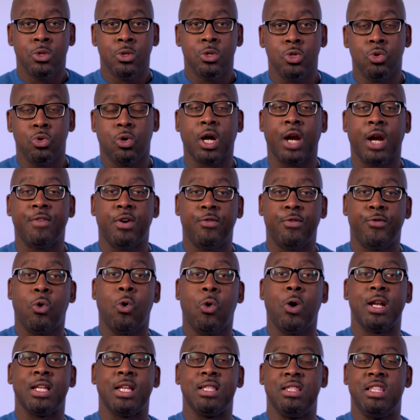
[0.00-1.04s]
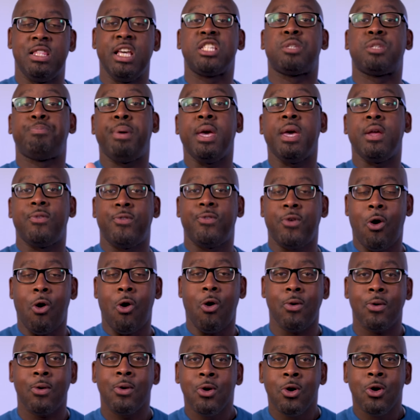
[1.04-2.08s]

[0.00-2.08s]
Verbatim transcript: you could have avoided this pitfall.